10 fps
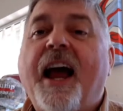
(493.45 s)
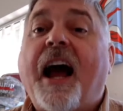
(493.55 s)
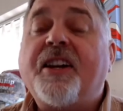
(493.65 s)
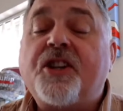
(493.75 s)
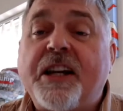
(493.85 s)

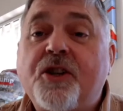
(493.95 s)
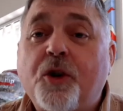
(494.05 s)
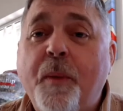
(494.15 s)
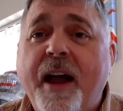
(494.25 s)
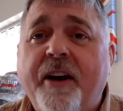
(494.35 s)
And in
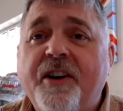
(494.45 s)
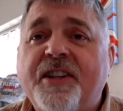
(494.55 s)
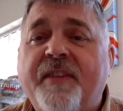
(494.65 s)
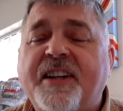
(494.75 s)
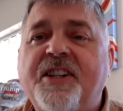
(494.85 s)
some areas
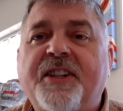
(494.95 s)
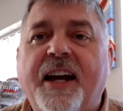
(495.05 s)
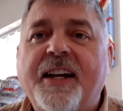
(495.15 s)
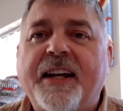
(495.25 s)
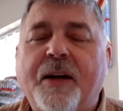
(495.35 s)
they've actually
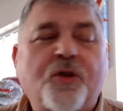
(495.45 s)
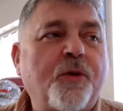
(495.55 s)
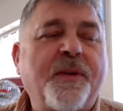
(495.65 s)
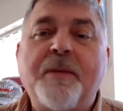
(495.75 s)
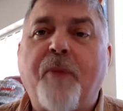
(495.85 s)
taken out
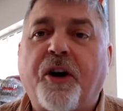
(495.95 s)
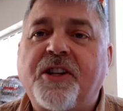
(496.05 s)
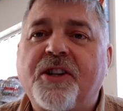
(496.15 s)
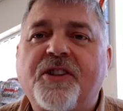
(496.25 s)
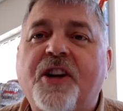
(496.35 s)
some of the monitors,